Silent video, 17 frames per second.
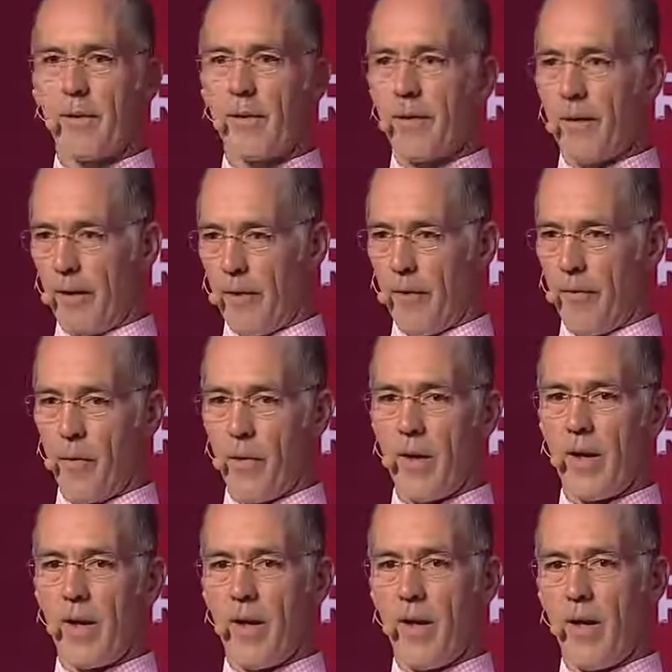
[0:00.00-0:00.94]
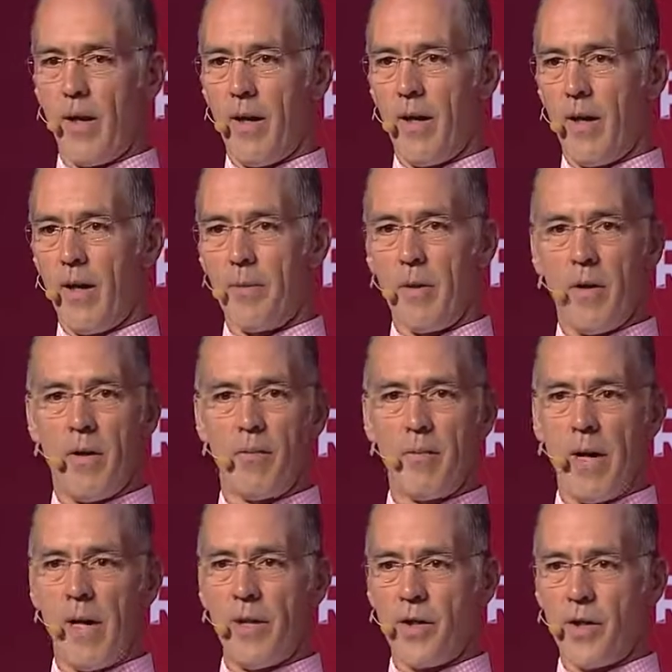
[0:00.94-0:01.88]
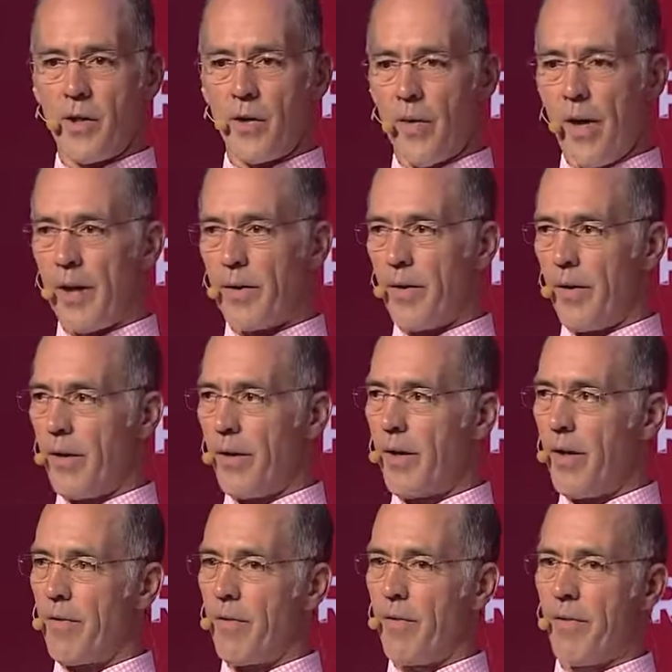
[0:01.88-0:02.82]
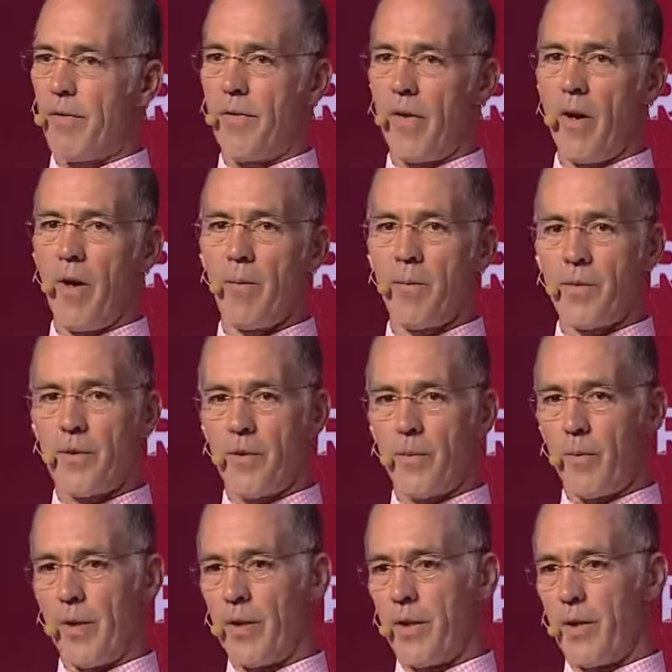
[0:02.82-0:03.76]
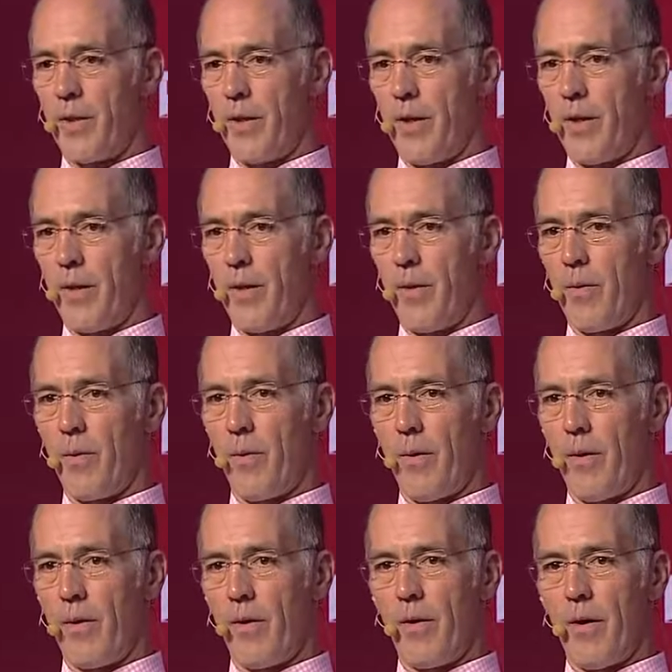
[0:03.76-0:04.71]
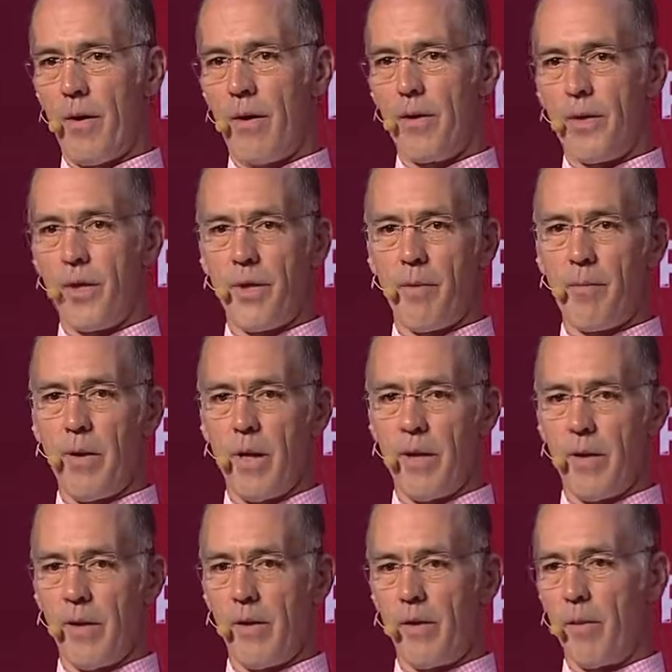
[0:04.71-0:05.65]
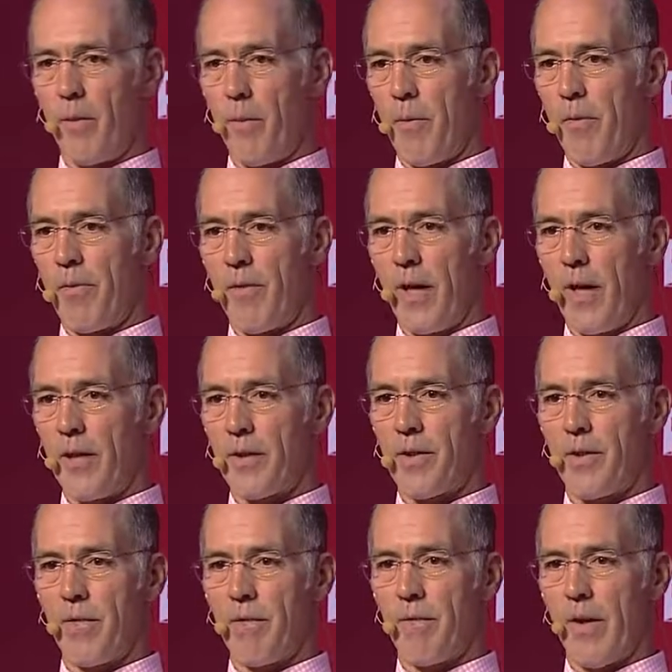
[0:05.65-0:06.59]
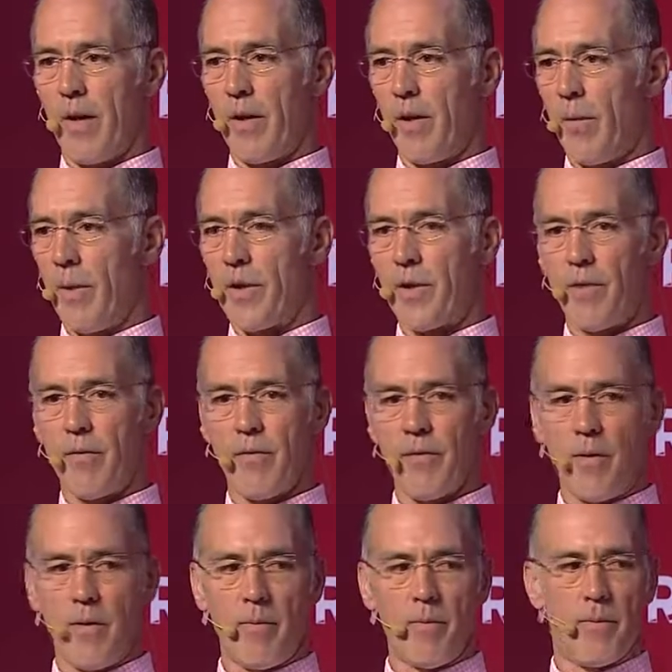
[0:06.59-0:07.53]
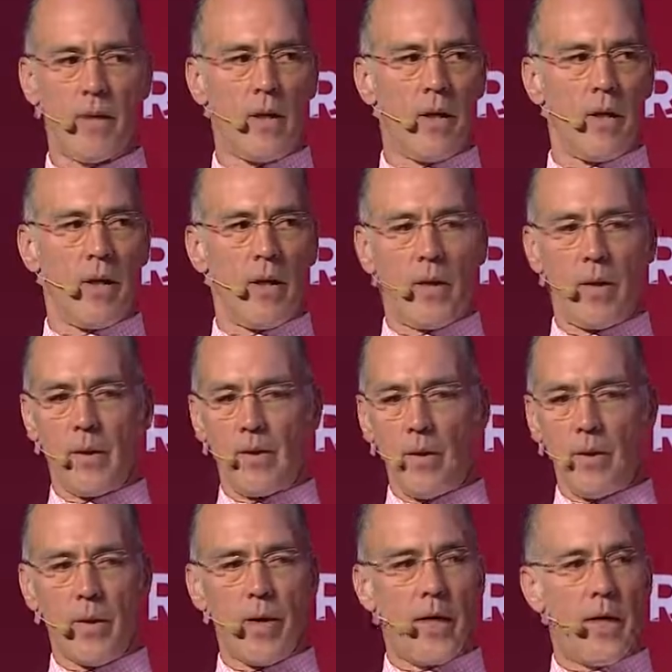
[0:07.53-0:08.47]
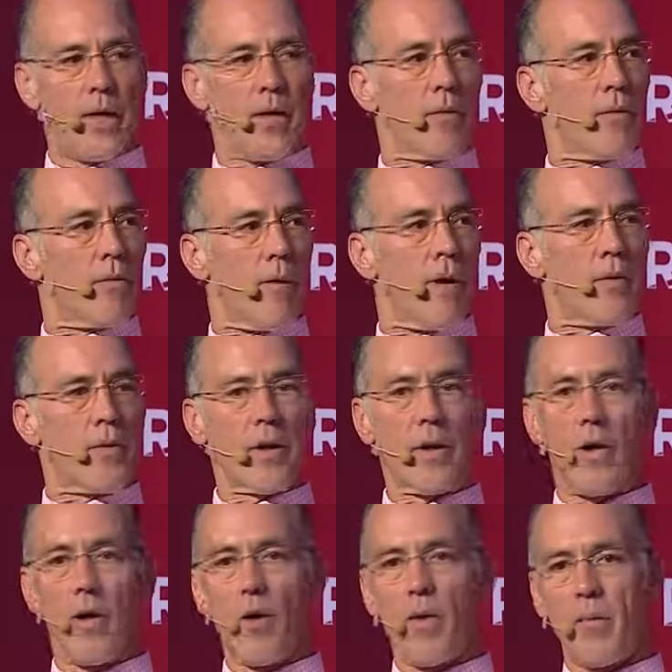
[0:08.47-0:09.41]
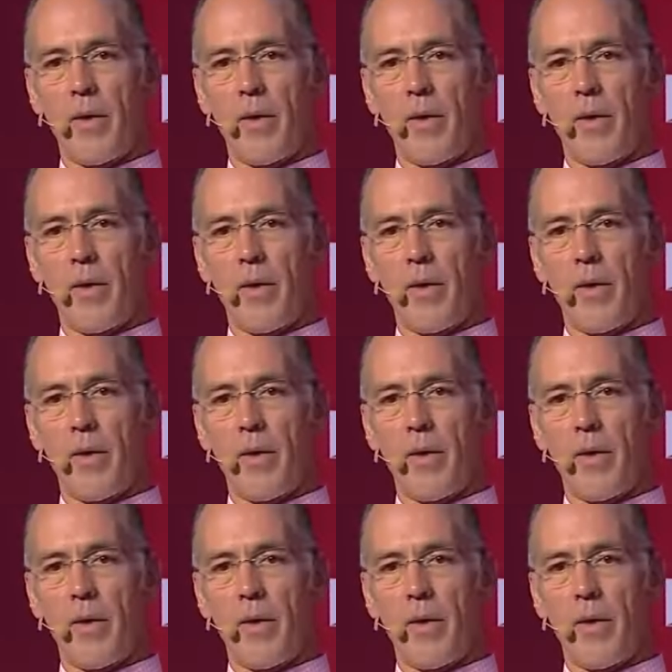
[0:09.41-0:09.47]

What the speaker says: Hello, everyone. I'm a managing director at Duff & Phelps, which we're a large independent corporate finance and valuation firm located throughout the globe,